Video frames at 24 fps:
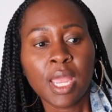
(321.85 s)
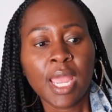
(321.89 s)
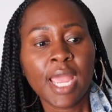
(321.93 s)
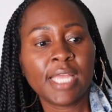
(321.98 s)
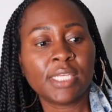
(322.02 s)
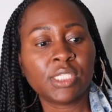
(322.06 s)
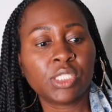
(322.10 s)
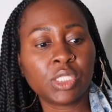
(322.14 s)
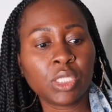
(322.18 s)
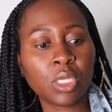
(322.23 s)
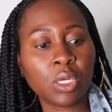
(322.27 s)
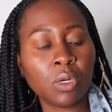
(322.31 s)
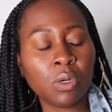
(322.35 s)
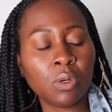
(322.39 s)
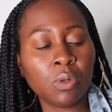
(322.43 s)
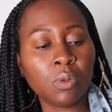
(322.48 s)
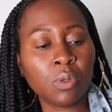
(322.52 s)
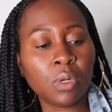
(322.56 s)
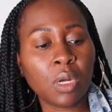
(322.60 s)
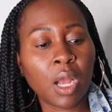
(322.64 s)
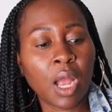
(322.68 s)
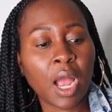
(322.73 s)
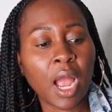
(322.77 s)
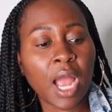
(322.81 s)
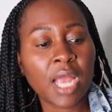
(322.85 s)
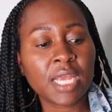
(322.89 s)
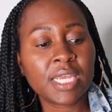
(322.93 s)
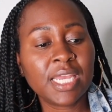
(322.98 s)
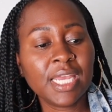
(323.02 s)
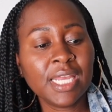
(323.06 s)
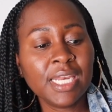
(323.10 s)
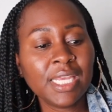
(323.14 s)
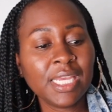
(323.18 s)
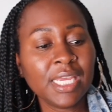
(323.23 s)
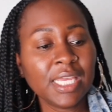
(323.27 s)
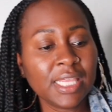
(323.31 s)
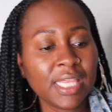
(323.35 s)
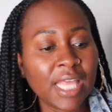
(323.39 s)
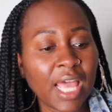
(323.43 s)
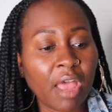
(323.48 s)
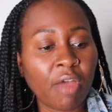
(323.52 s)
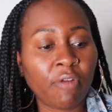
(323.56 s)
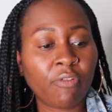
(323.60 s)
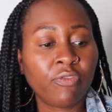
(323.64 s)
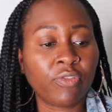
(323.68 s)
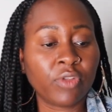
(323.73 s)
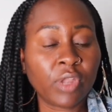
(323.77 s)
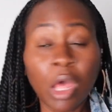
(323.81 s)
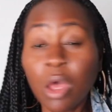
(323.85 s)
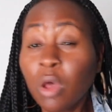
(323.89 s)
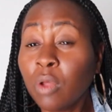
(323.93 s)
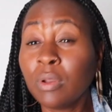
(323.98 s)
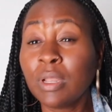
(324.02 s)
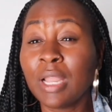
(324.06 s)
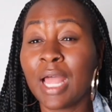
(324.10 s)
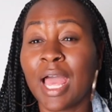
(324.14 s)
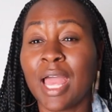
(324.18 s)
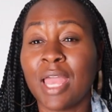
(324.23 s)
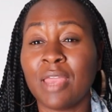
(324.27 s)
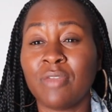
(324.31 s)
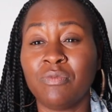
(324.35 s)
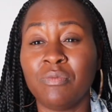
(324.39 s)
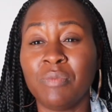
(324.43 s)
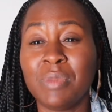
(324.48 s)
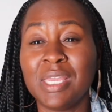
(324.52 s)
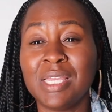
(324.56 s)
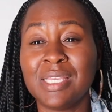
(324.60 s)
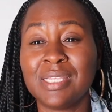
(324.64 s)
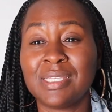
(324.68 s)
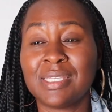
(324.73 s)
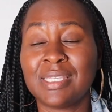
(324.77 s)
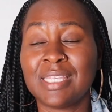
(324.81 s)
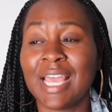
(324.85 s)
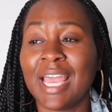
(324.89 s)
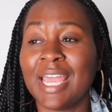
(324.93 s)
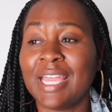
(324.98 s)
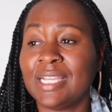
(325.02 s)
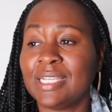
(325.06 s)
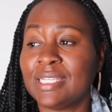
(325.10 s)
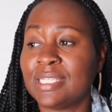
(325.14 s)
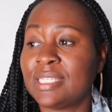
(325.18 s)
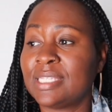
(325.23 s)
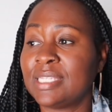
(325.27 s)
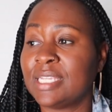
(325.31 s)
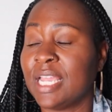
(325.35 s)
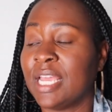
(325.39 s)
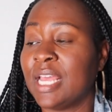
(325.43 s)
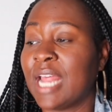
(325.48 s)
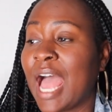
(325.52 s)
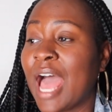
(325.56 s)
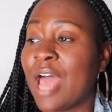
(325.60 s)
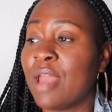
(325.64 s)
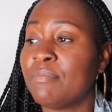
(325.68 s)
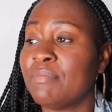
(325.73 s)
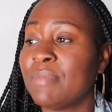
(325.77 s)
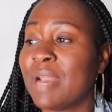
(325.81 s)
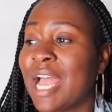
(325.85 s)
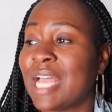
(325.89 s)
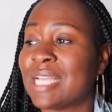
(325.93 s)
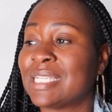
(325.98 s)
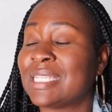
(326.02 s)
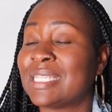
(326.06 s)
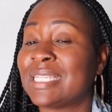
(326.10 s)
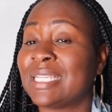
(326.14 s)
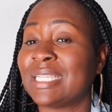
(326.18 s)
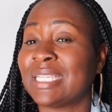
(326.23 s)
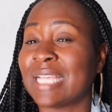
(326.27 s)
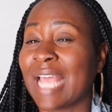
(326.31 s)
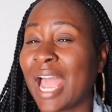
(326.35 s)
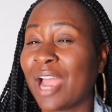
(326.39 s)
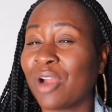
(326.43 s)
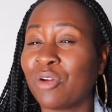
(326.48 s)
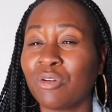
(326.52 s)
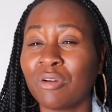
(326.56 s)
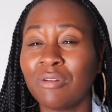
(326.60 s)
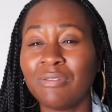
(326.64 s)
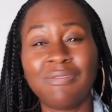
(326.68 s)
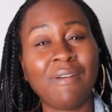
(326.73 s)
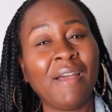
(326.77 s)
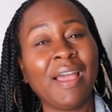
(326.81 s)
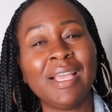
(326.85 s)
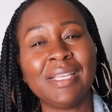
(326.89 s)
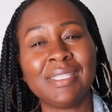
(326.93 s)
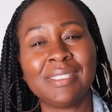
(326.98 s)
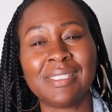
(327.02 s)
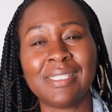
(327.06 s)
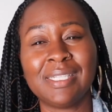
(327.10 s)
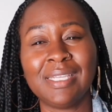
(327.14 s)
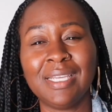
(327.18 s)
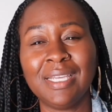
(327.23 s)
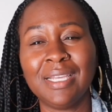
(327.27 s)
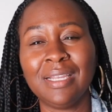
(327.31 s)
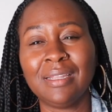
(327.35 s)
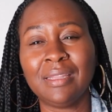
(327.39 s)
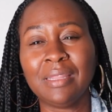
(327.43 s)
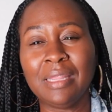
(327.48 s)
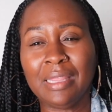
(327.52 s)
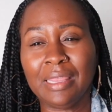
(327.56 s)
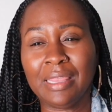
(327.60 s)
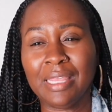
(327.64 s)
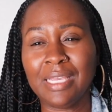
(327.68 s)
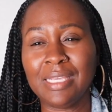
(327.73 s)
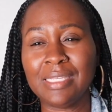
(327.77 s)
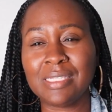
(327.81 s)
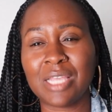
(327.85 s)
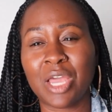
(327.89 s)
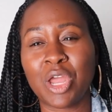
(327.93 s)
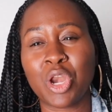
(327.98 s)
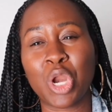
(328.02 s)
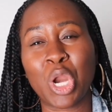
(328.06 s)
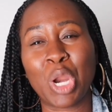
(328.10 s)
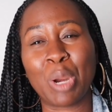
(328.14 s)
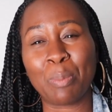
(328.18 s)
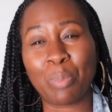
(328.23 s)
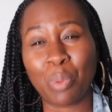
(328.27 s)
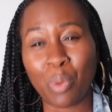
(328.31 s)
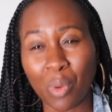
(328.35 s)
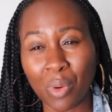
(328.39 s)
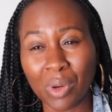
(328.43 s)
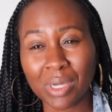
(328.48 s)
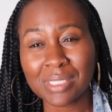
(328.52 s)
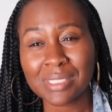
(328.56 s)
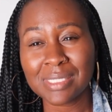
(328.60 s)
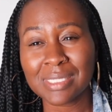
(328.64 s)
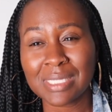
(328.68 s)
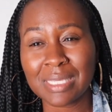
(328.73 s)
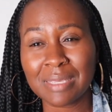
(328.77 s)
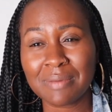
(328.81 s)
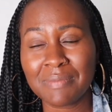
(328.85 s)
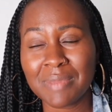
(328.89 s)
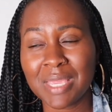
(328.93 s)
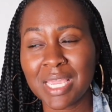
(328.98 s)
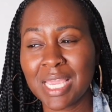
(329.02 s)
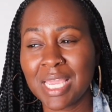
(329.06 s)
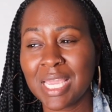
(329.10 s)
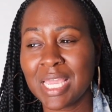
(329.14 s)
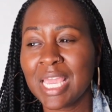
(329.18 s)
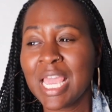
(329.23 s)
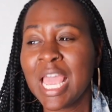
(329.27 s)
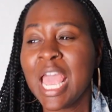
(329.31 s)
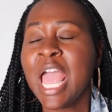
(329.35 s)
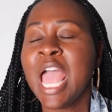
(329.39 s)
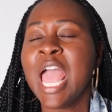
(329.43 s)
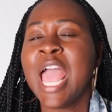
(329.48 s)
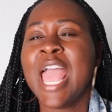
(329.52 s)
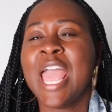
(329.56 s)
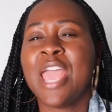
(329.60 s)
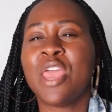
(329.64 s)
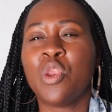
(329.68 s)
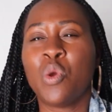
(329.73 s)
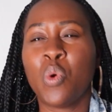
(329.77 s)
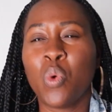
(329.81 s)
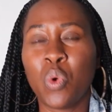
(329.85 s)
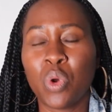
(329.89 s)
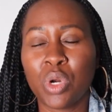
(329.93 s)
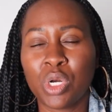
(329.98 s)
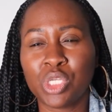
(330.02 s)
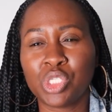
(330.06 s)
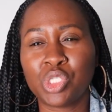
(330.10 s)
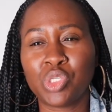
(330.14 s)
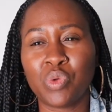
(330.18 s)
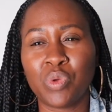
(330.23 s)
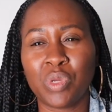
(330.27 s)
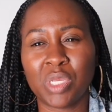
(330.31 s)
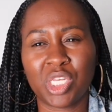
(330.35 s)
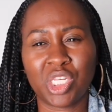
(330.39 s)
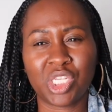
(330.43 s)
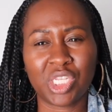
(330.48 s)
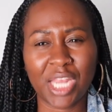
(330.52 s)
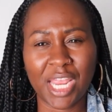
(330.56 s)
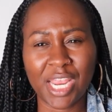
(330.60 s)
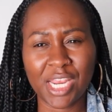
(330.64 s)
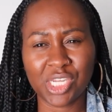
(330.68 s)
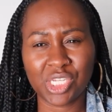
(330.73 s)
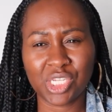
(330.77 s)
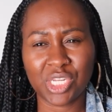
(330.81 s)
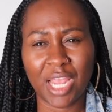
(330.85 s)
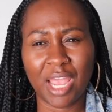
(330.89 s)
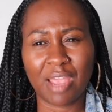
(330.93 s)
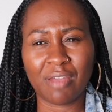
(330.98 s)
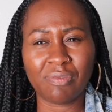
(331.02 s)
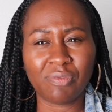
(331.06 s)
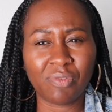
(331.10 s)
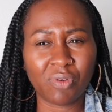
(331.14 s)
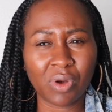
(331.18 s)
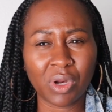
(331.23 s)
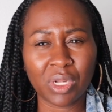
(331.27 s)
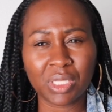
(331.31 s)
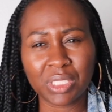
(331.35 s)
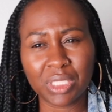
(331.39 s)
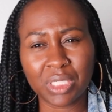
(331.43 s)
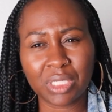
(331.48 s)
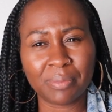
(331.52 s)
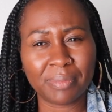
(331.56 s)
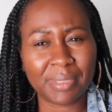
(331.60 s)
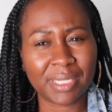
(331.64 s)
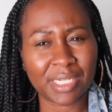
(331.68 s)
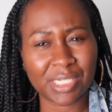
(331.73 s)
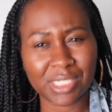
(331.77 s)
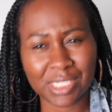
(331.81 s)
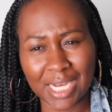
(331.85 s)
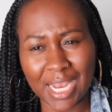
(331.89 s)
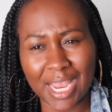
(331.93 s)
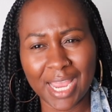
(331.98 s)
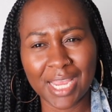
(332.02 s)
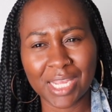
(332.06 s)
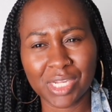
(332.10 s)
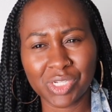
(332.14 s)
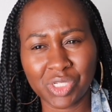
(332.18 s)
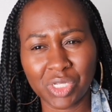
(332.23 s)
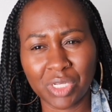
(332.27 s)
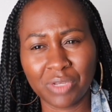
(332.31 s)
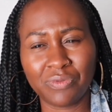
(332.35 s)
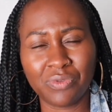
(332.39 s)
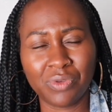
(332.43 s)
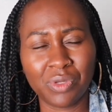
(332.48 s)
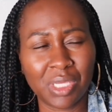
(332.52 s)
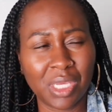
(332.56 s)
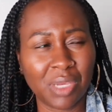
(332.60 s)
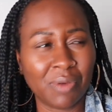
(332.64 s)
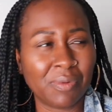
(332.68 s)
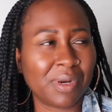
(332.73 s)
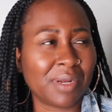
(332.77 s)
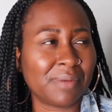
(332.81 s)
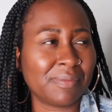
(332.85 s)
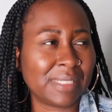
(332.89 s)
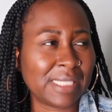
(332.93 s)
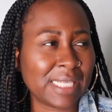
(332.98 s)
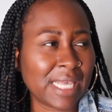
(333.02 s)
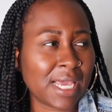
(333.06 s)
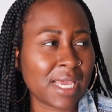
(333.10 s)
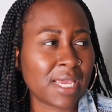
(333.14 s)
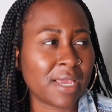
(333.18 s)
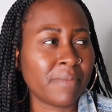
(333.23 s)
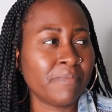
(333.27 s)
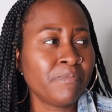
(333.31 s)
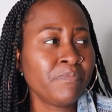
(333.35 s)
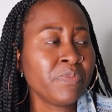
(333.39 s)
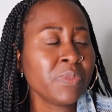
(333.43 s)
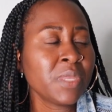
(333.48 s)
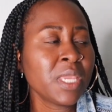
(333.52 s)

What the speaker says: And so getting in that flow life means that instead I'm not sacrificing the things that are important to me in order to exchange that for a little bit of change, if you get what I'm saying.